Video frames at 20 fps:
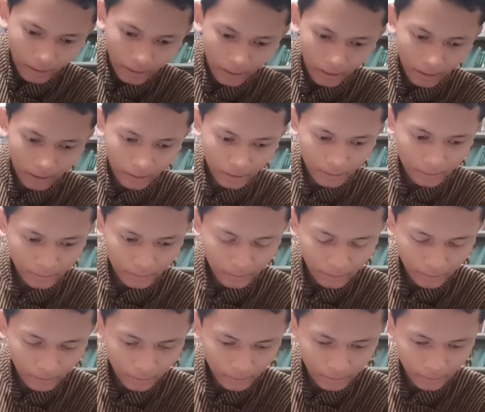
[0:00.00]
And
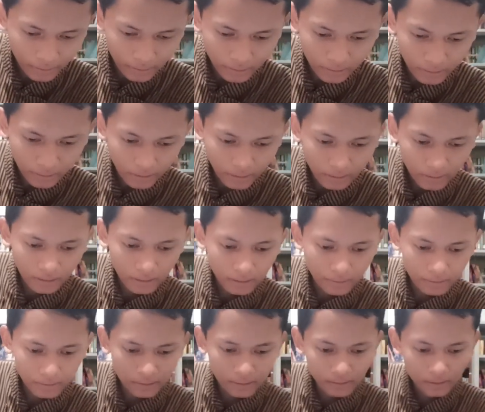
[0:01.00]

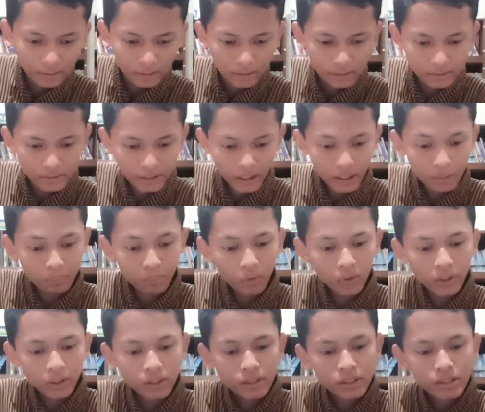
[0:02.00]
the second
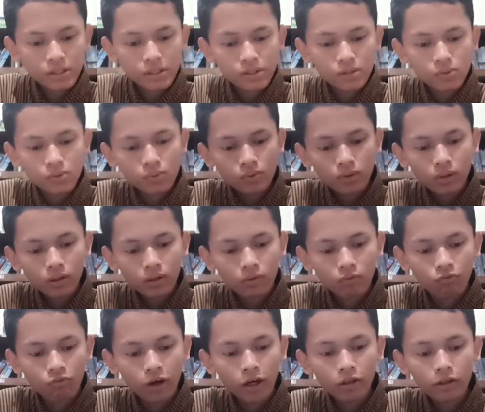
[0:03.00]
point is to not
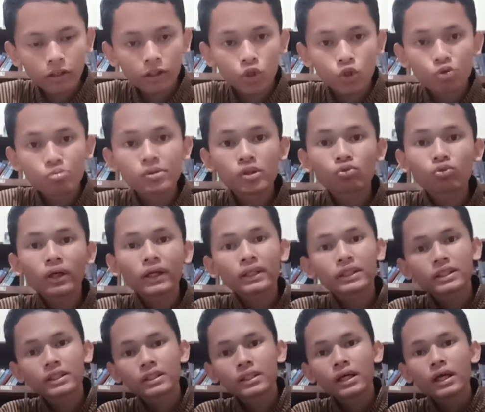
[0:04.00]
violate human
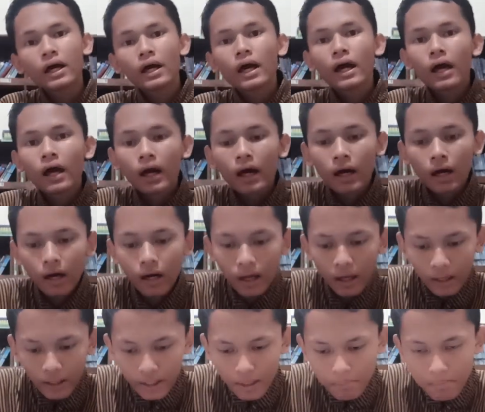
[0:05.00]
rights.
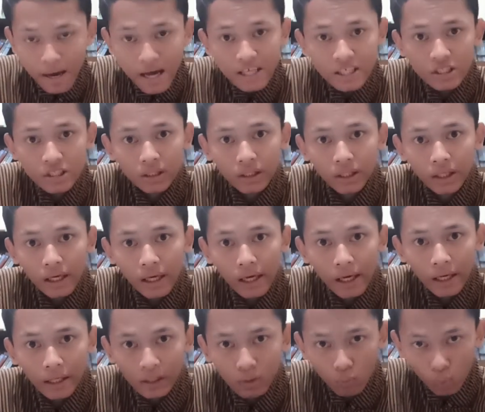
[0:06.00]
Imagine
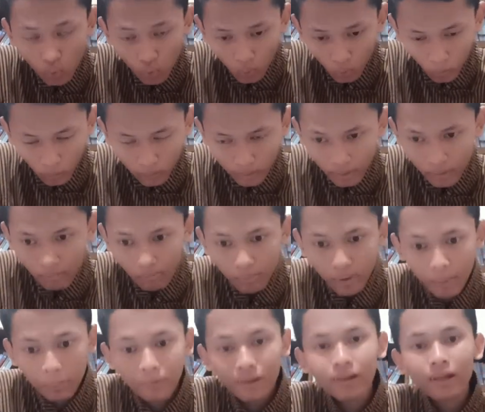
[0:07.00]
in a world
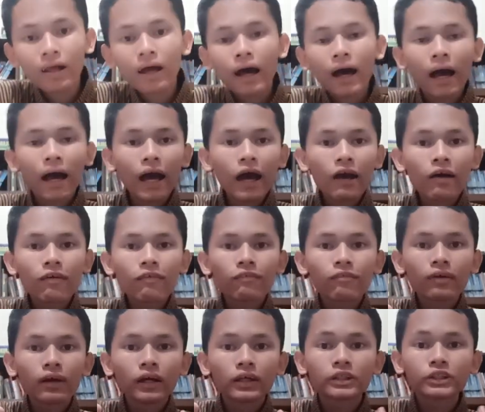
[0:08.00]
people have
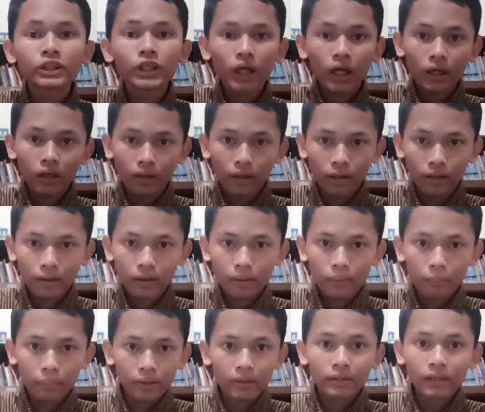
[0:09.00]
a child,
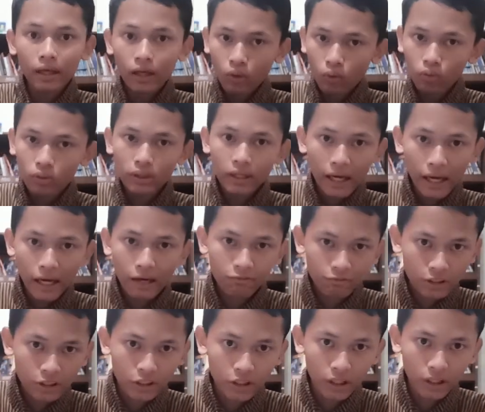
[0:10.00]
but they only have
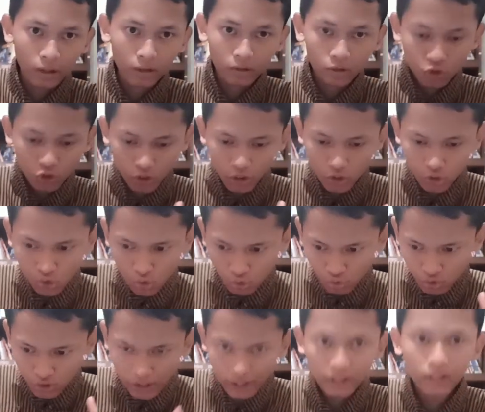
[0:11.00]
the child just to
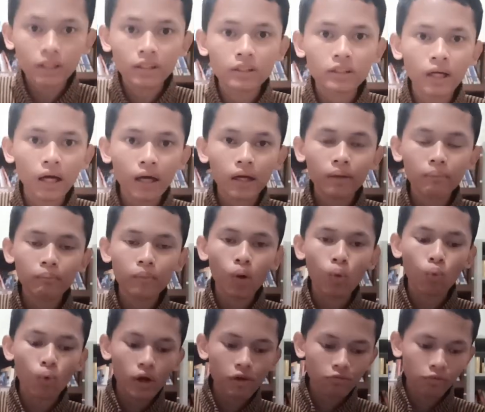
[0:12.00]
take the time
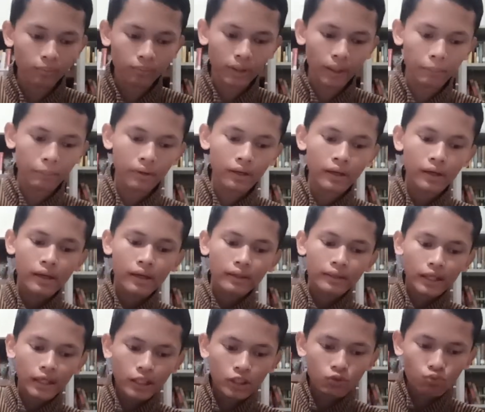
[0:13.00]
away from them.
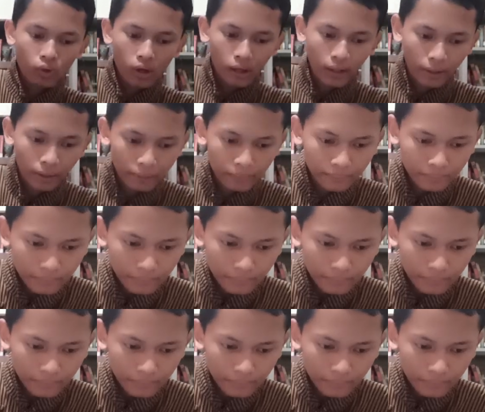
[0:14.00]
That is why